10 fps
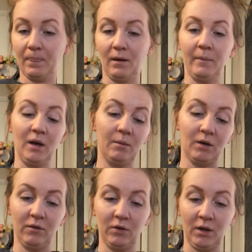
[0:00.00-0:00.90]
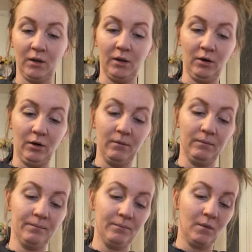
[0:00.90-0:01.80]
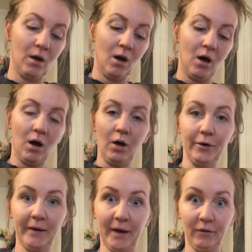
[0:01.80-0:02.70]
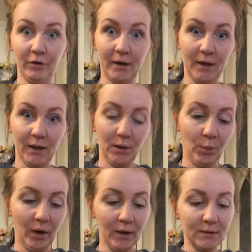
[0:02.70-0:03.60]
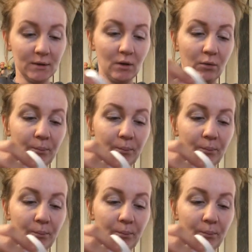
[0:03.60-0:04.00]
I mean, I'm covered in glitter all day, every day anyway, so.